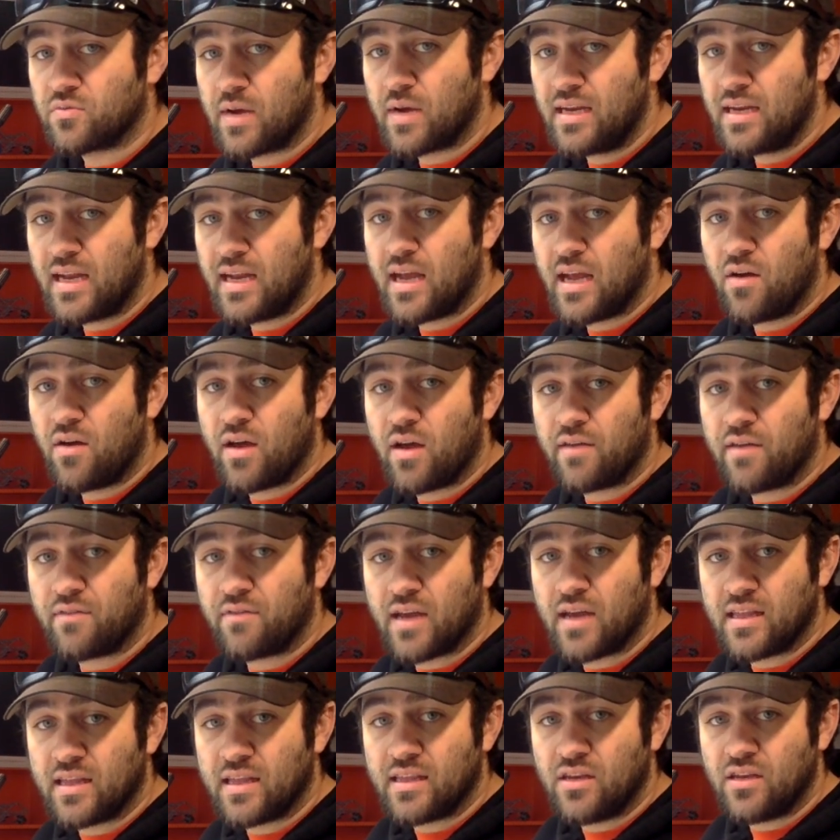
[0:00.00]
Right now I've
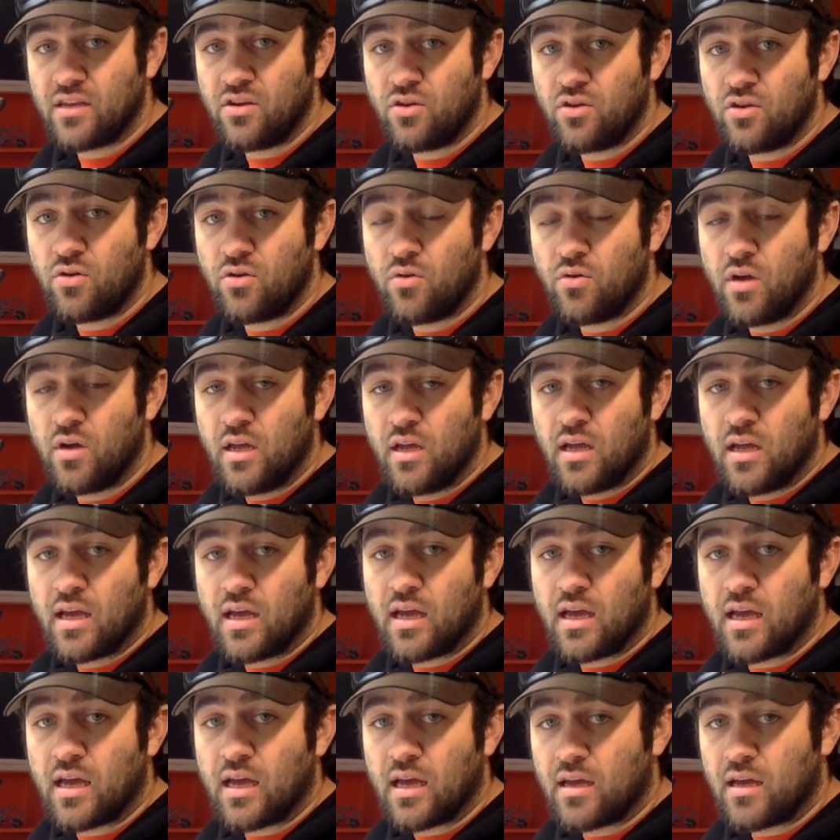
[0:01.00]
got the new
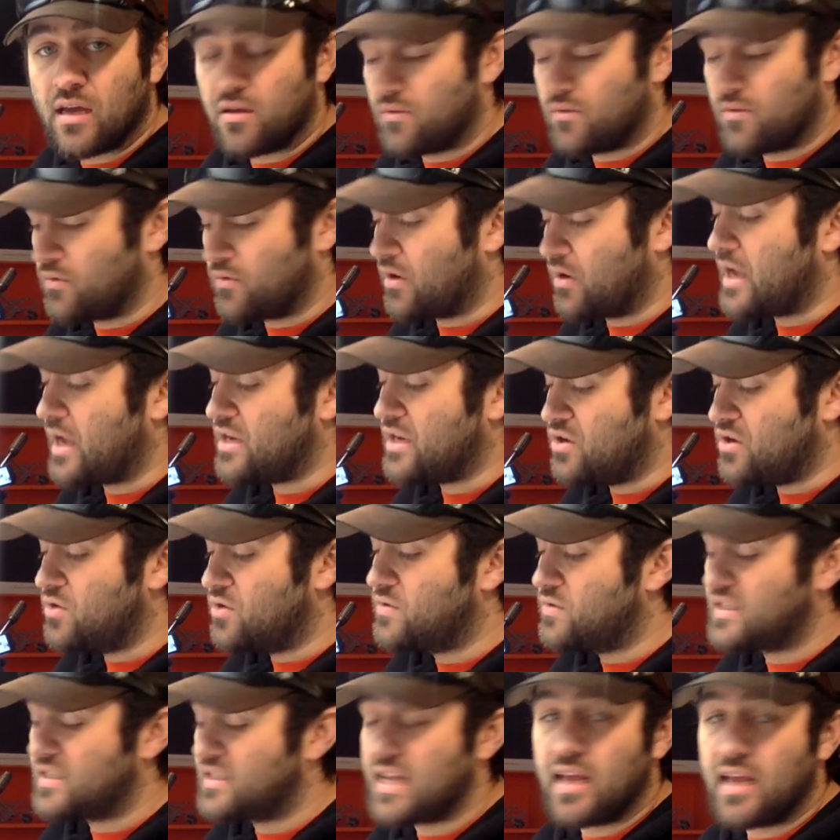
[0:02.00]
a
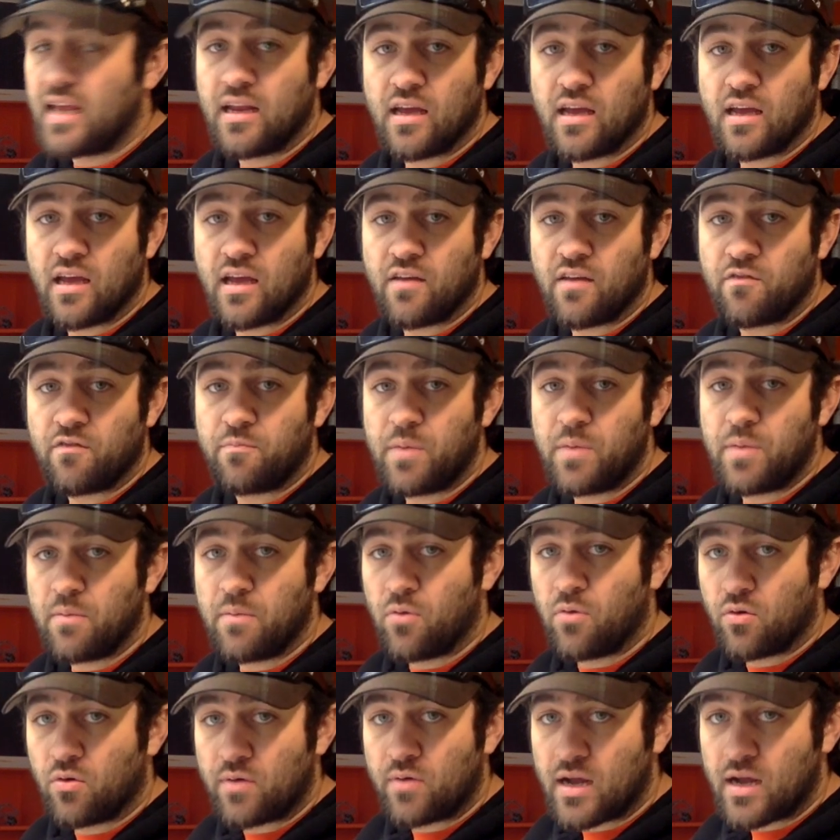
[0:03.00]
new set of
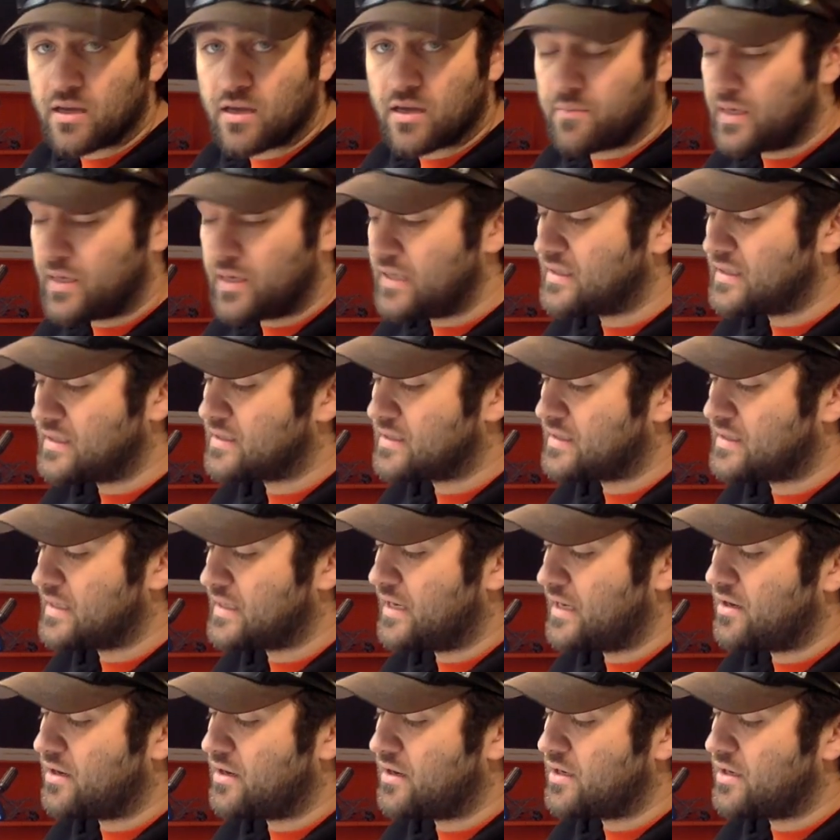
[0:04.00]
Pitbull Rock Beasts
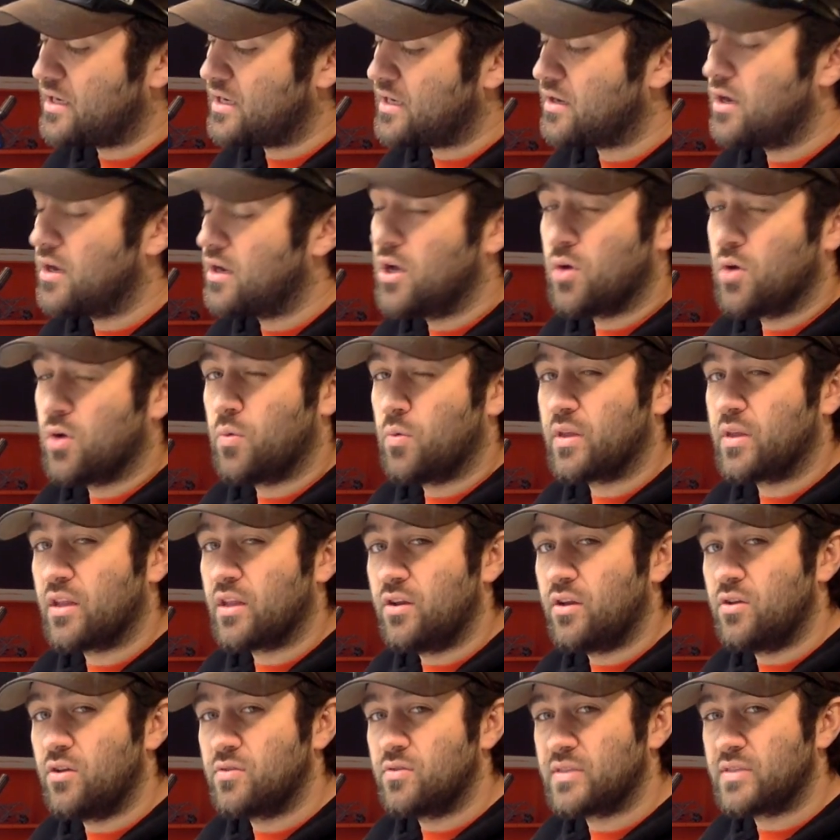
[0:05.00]
sitting on here with a
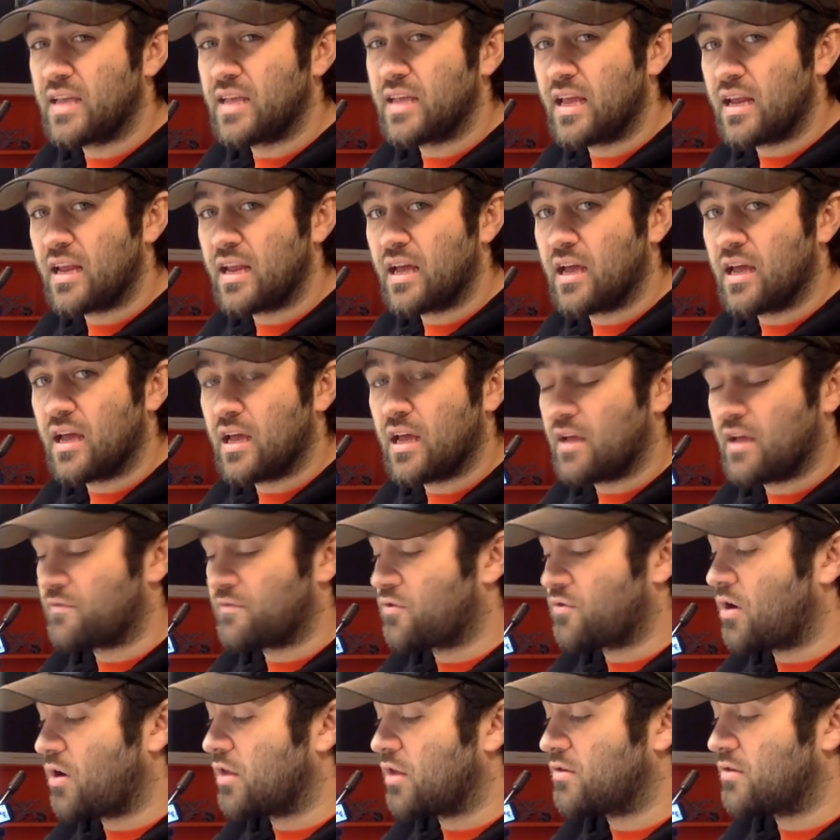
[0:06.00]
new set of
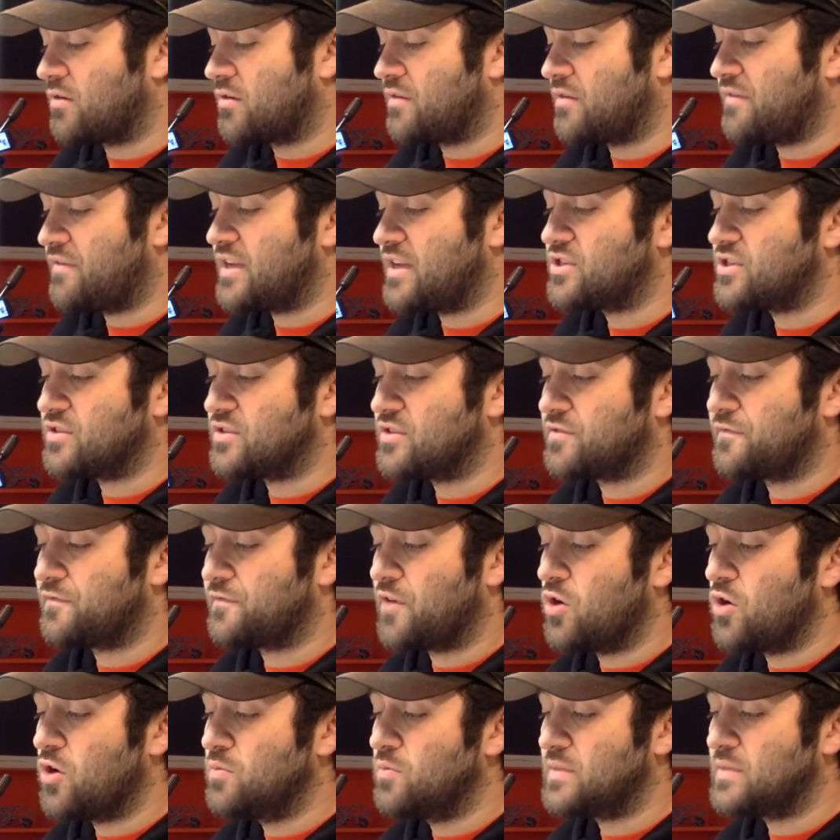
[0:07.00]
Crawler Innovations
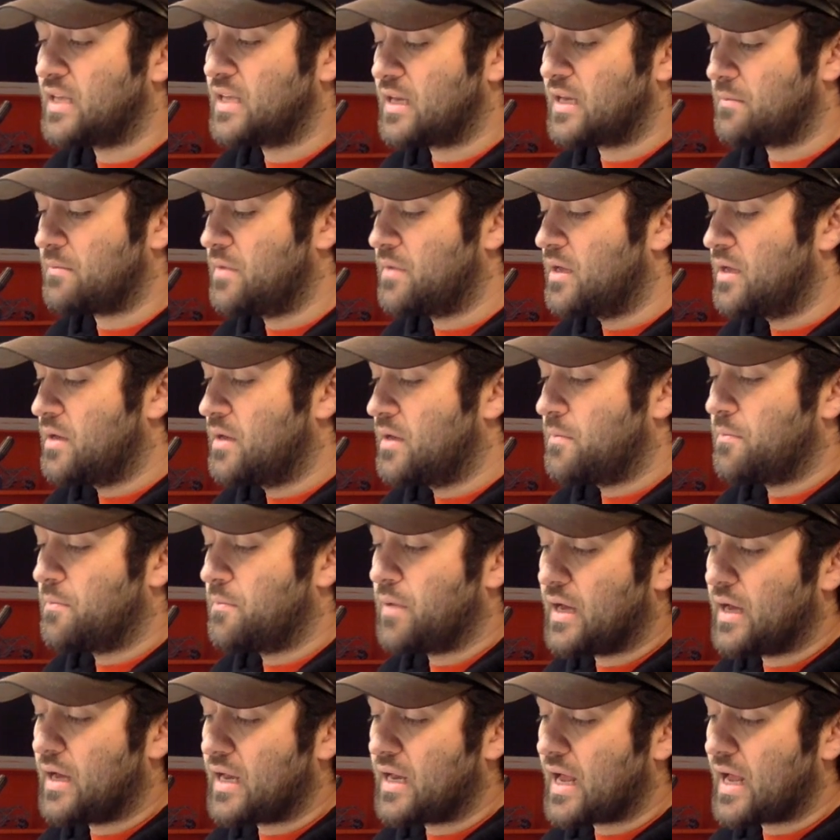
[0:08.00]
foams in them,
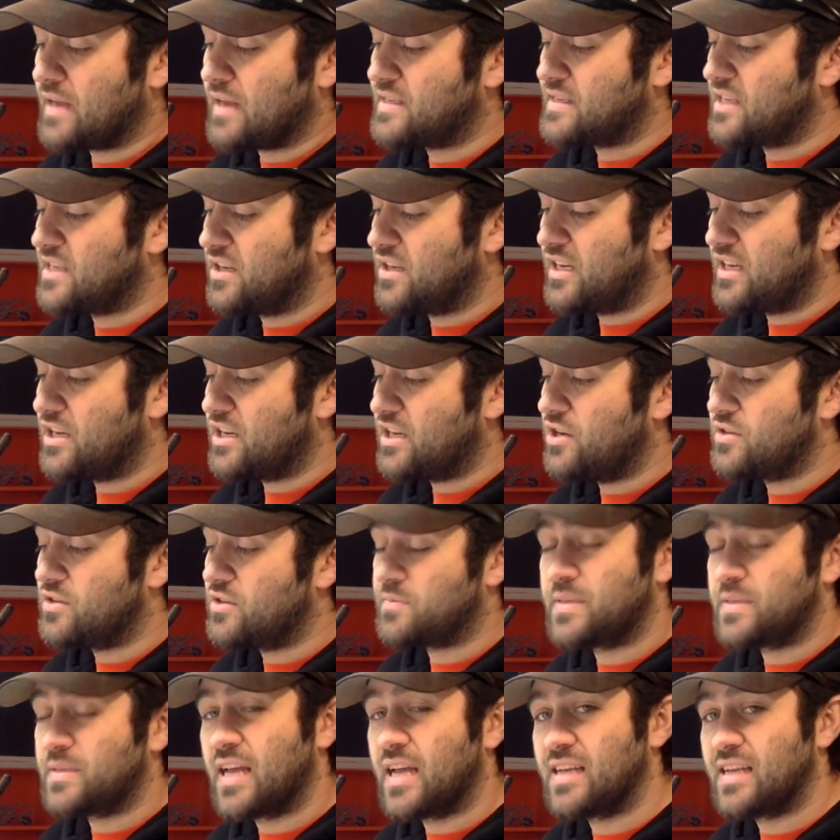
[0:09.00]
but I still need to do
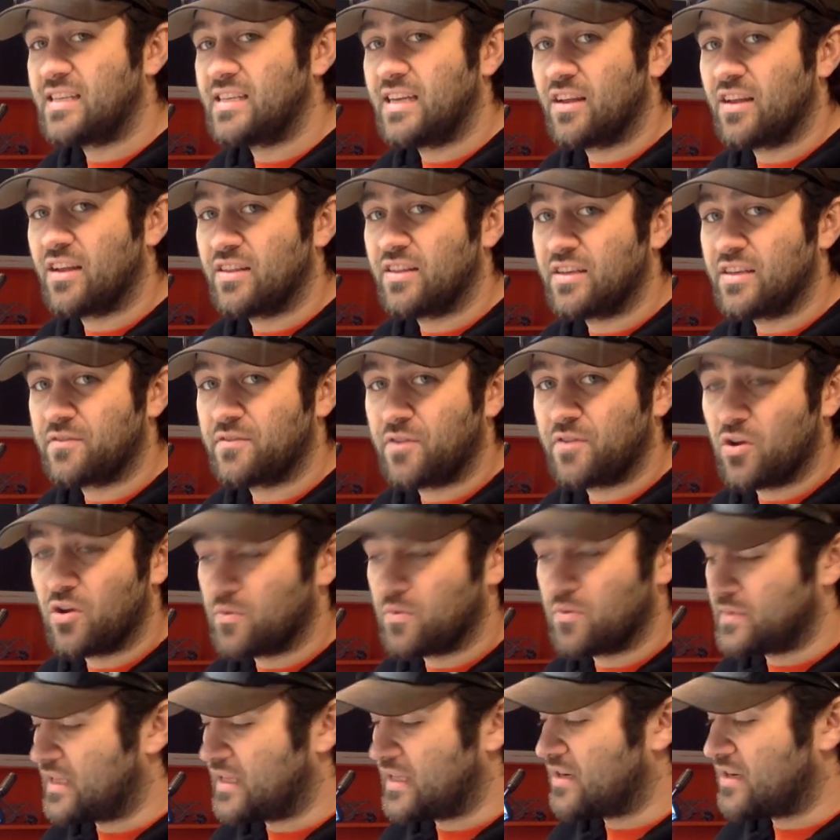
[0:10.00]
some testing on these foams.